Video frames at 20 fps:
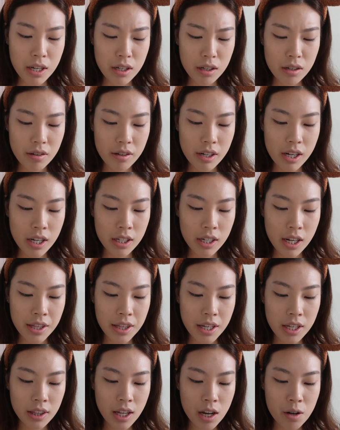Being Korean, I
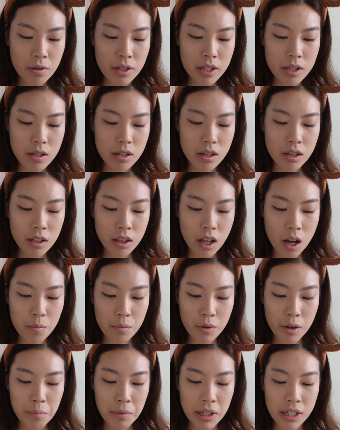think that was a
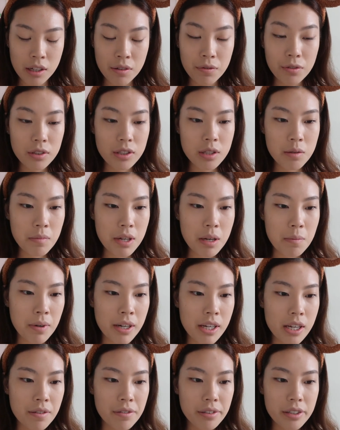lot more meaningful to me.
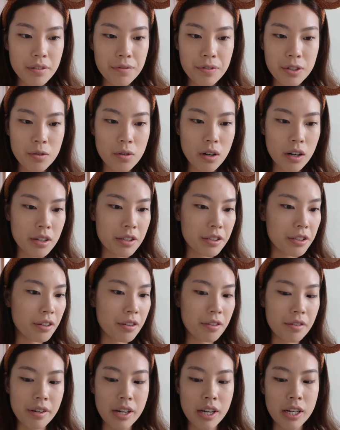But even if you aren't
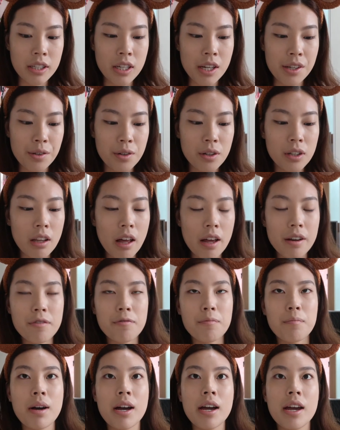Korean, I know a lot
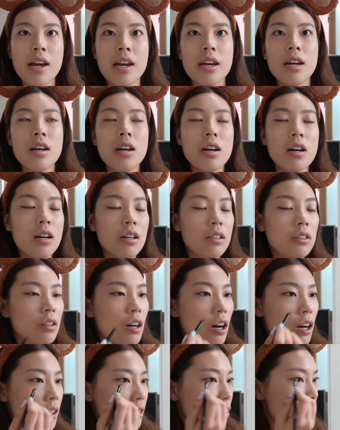of my
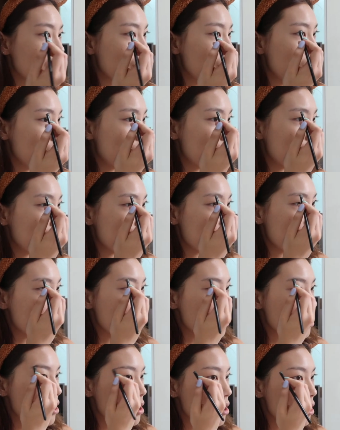non-Korean
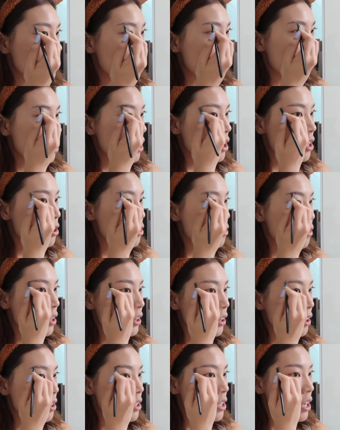friends
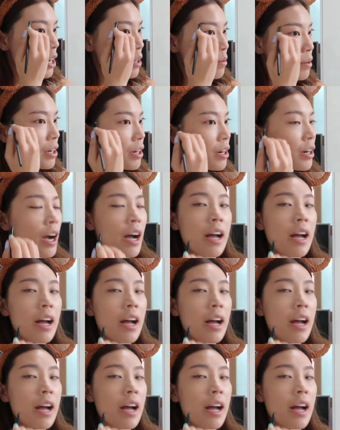enjoyed their time here.